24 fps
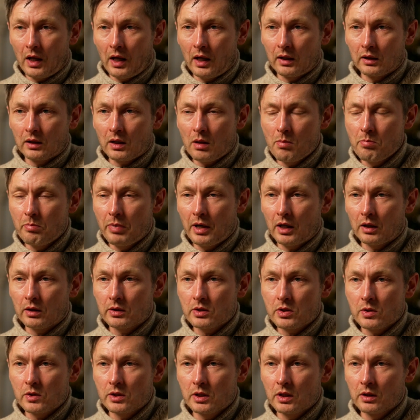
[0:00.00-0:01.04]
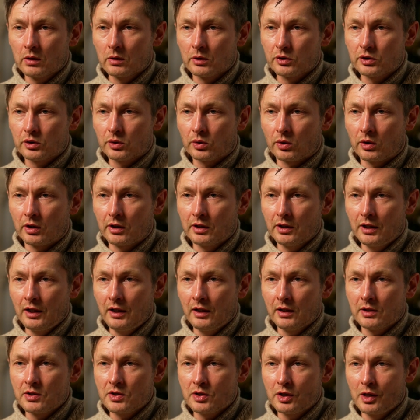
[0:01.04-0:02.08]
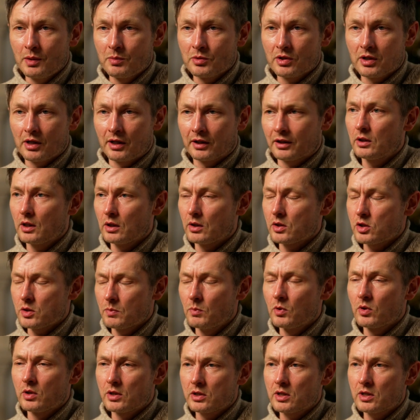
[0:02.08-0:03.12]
And compared to SingleStore, Neon seems like a lot smoother